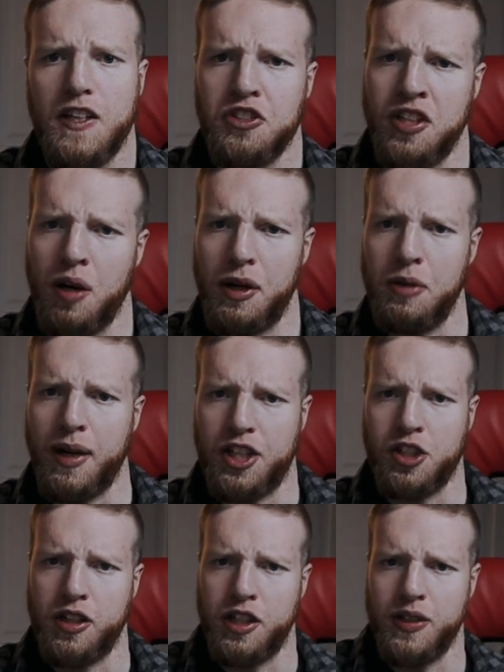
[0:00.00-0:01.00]
So that way you
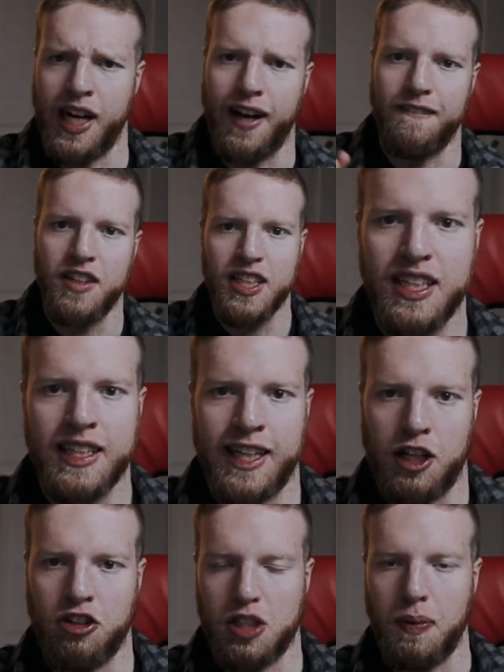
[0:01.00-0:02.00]
make sure you got
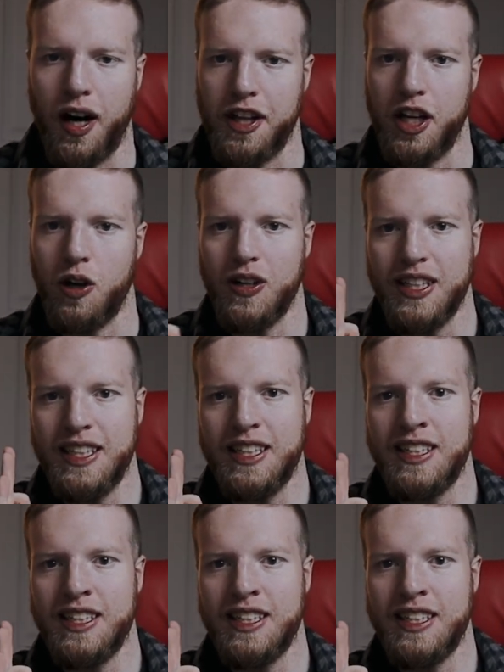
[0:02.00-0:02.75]
crisp audio,